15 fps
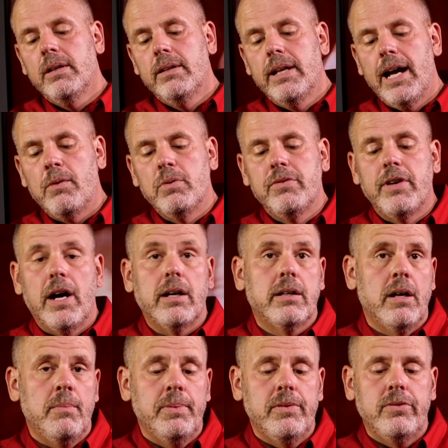we've got
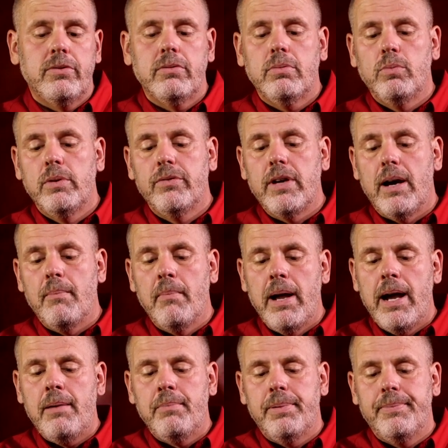compass, we've got
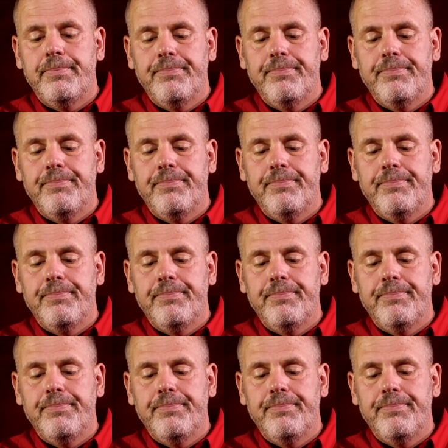map.